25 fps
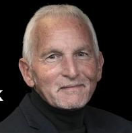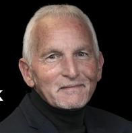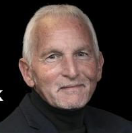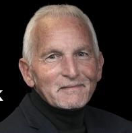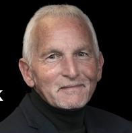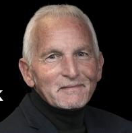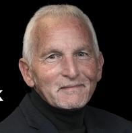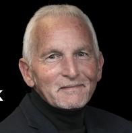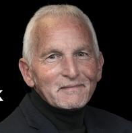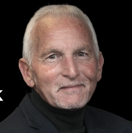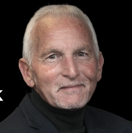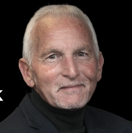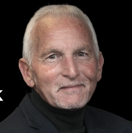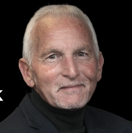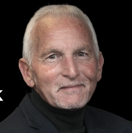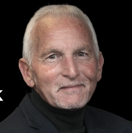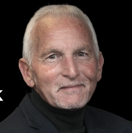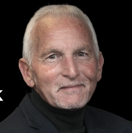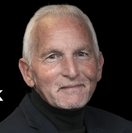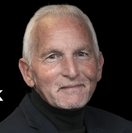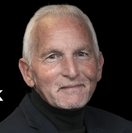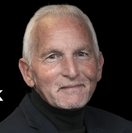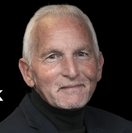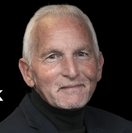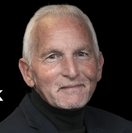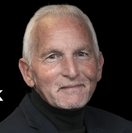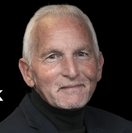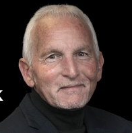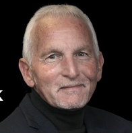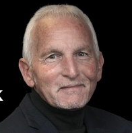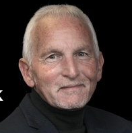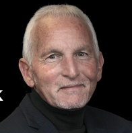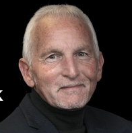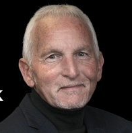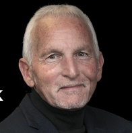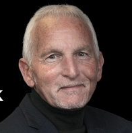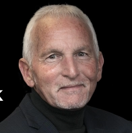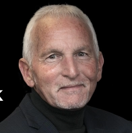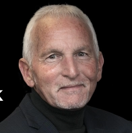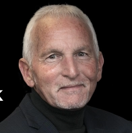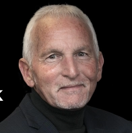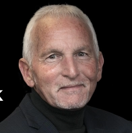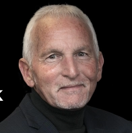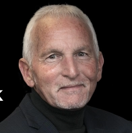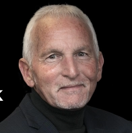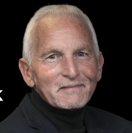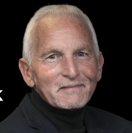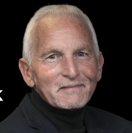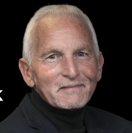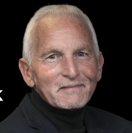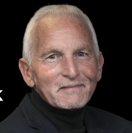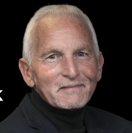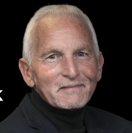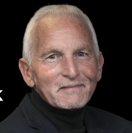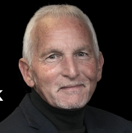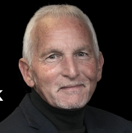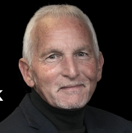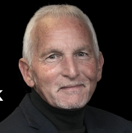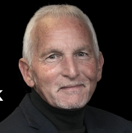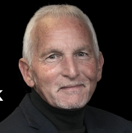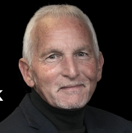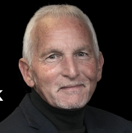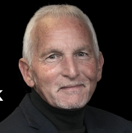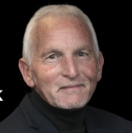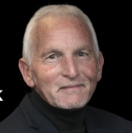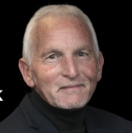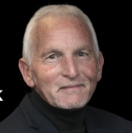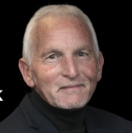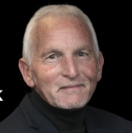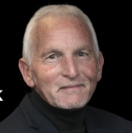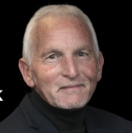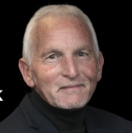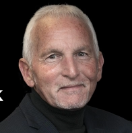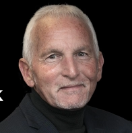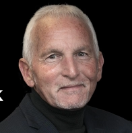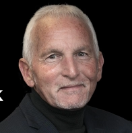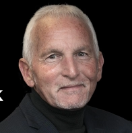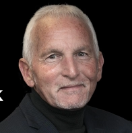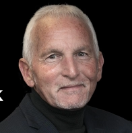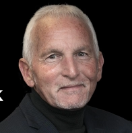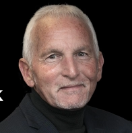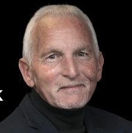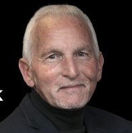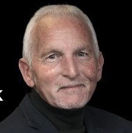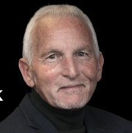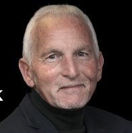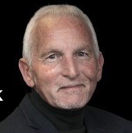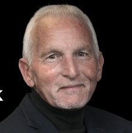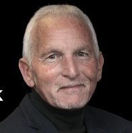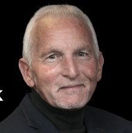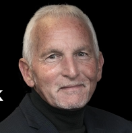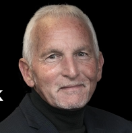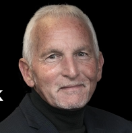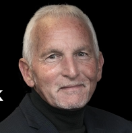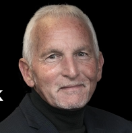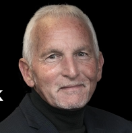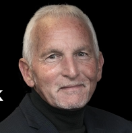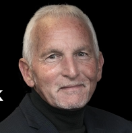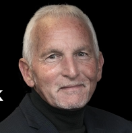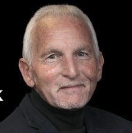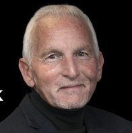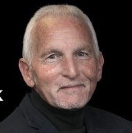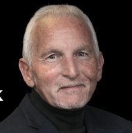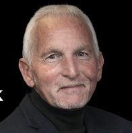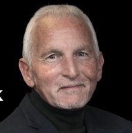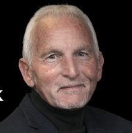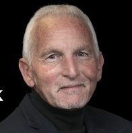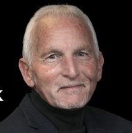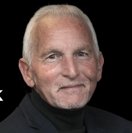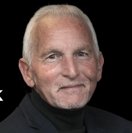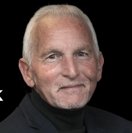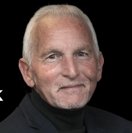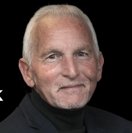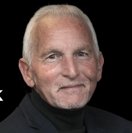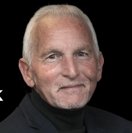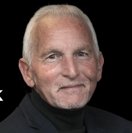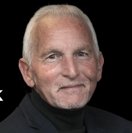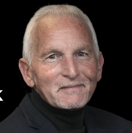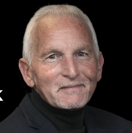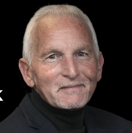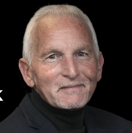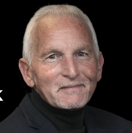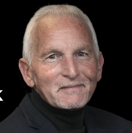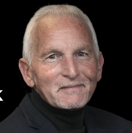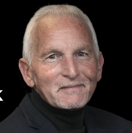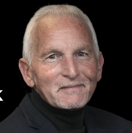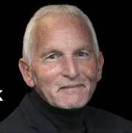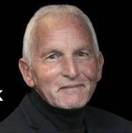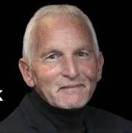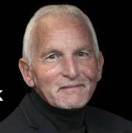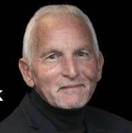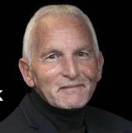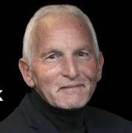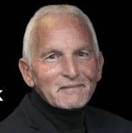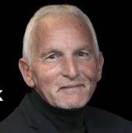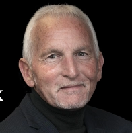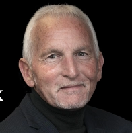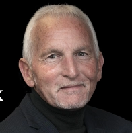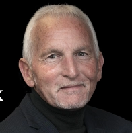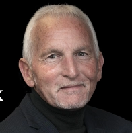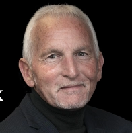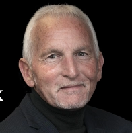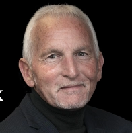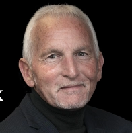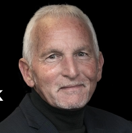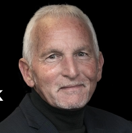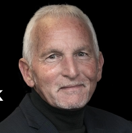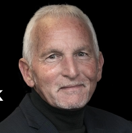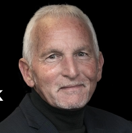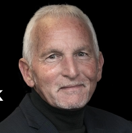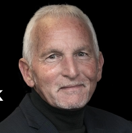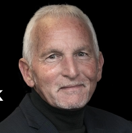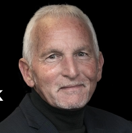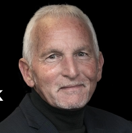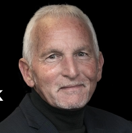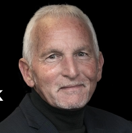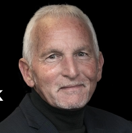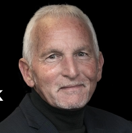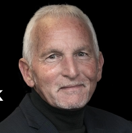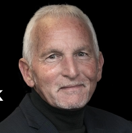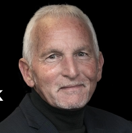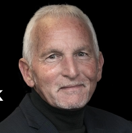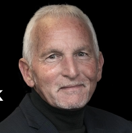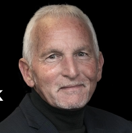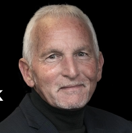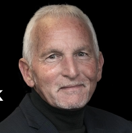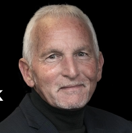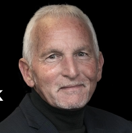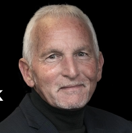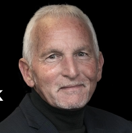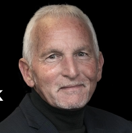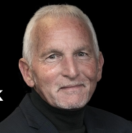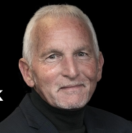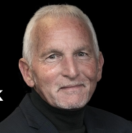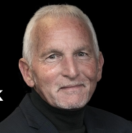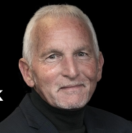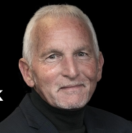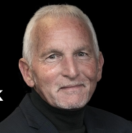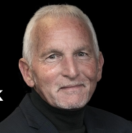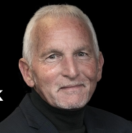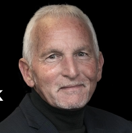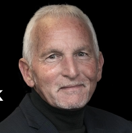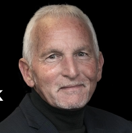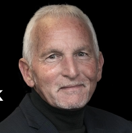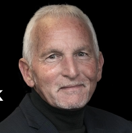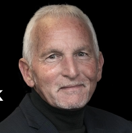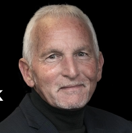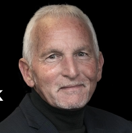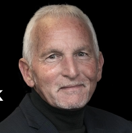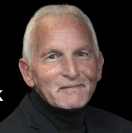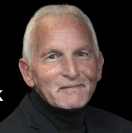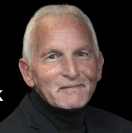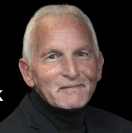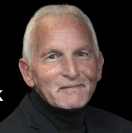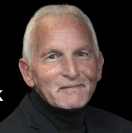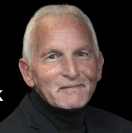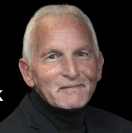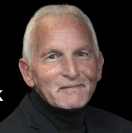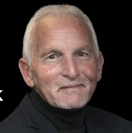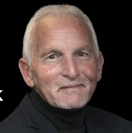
[no speech]